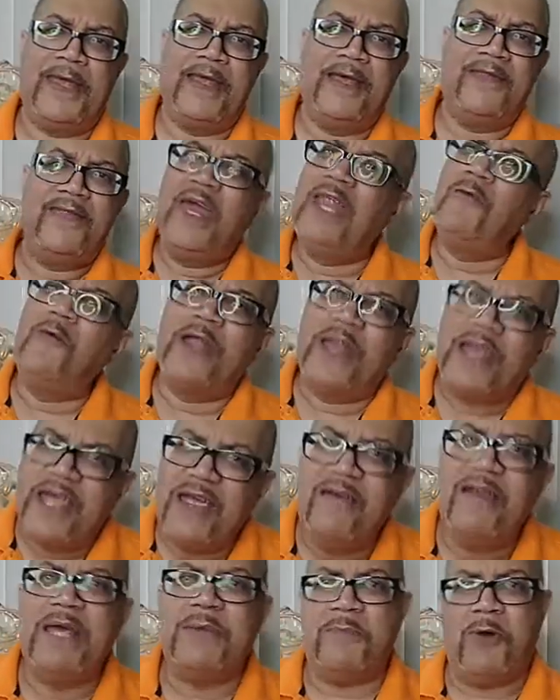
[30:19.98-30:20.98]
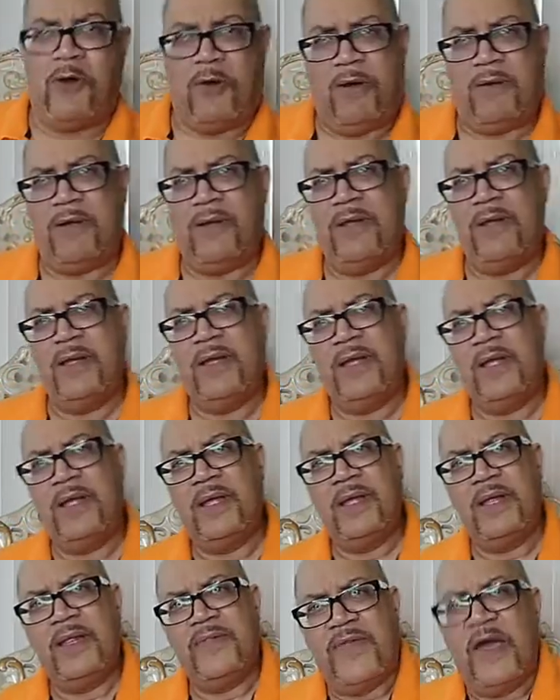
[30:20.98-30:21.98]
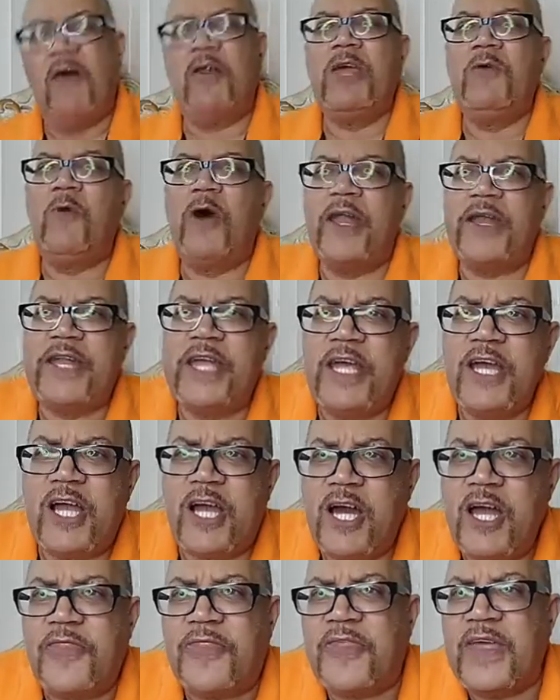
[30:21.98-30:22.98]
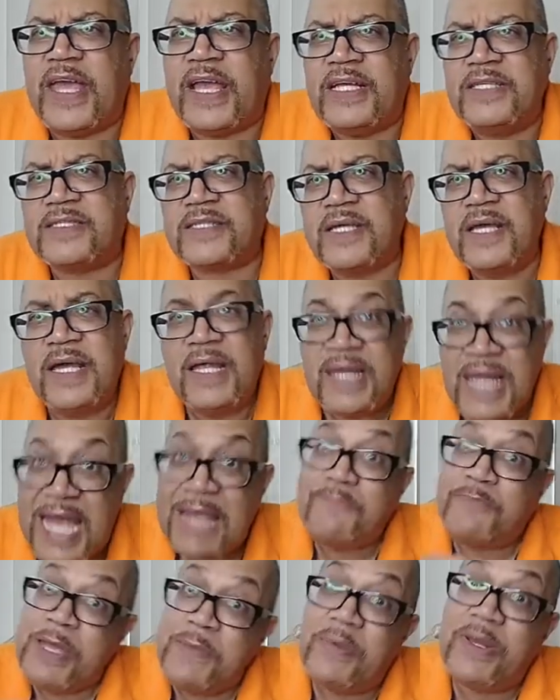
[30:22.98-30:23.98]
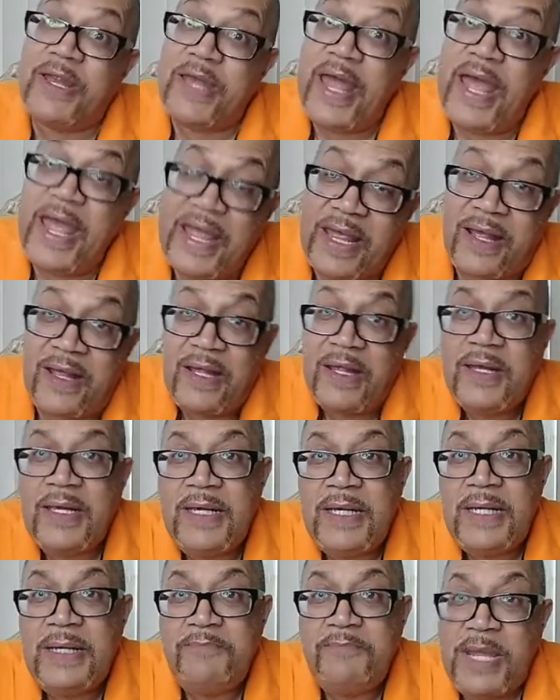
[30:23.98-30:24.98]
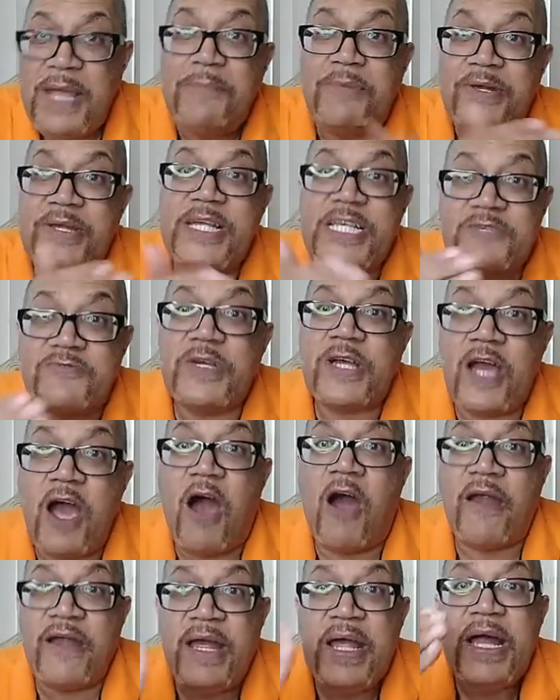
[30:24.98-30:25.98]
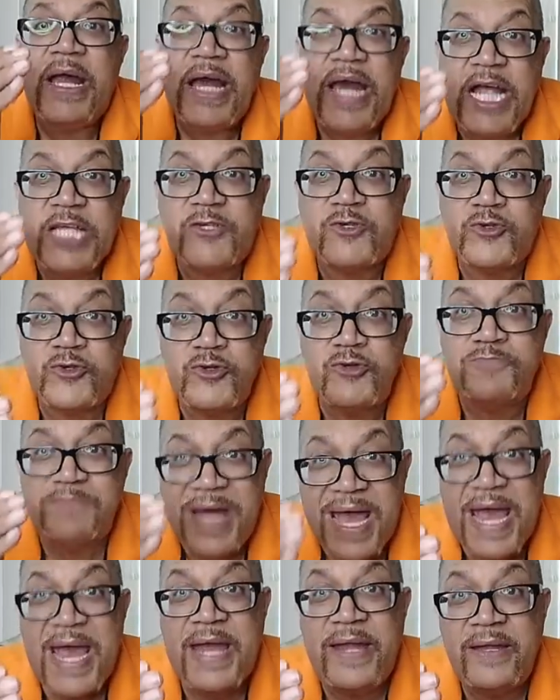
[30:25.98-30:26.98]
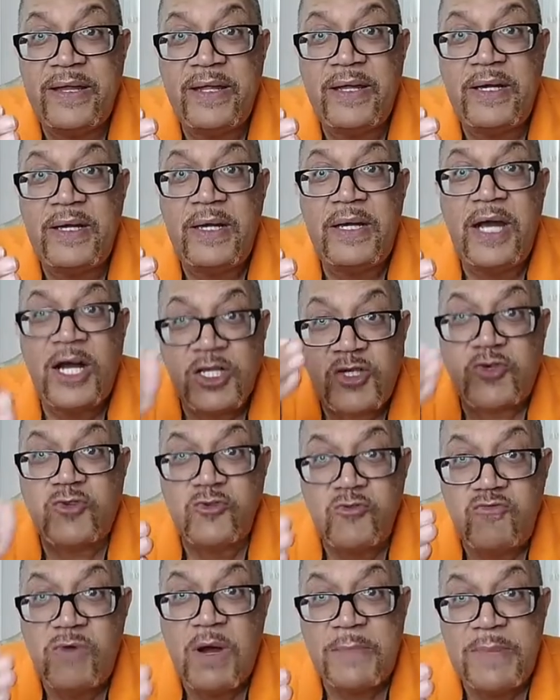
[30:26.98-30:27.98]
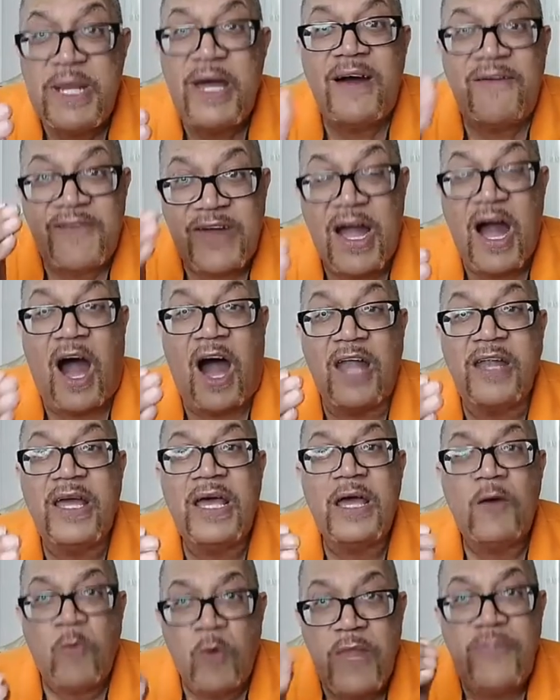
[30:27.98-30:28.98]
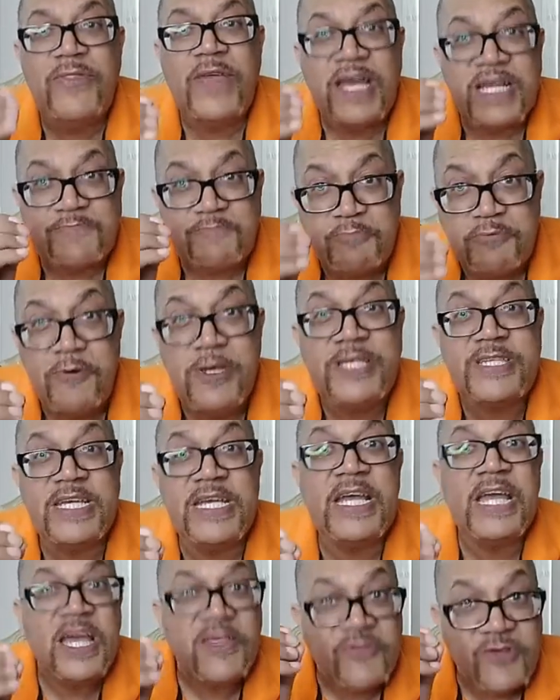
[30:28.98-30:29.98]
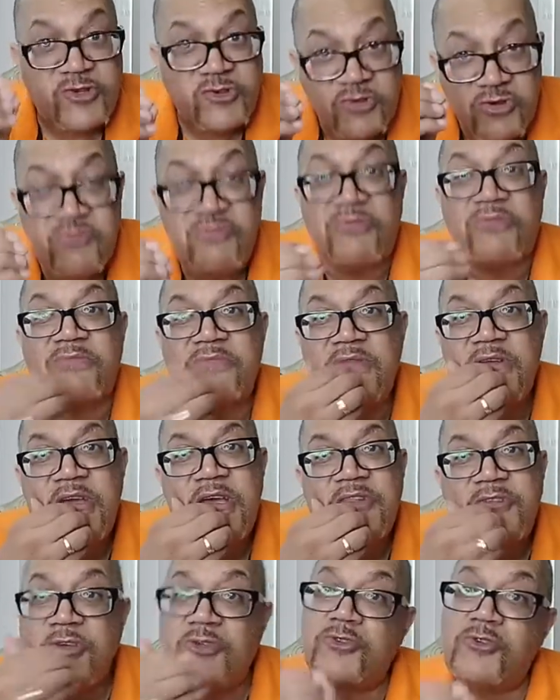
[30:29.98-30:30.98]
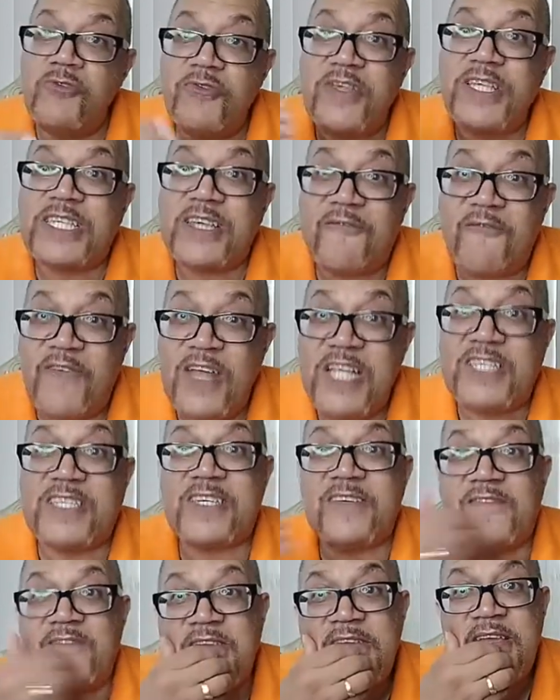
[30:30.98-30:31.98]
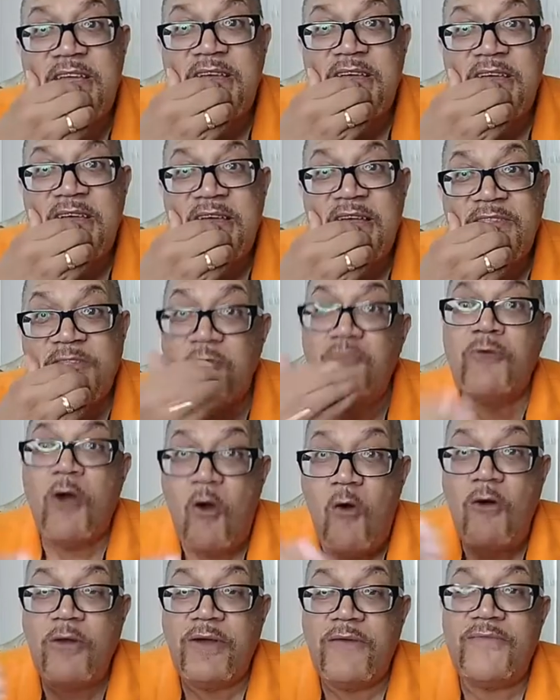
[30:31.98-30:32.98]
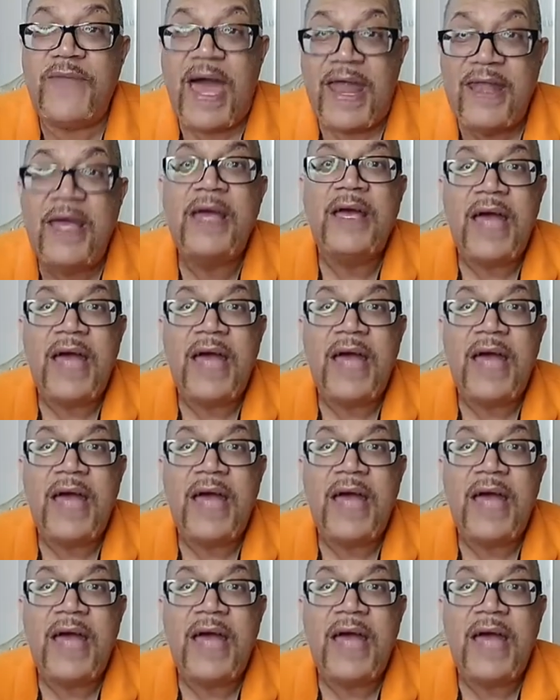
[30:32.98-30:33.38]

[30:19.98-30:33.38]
They didn't want to hear anymore. They only wanted to hear good things, like people today. People disregard a true man, a true woman of God, when they're preaching the truth. The truth is offensive. The role of that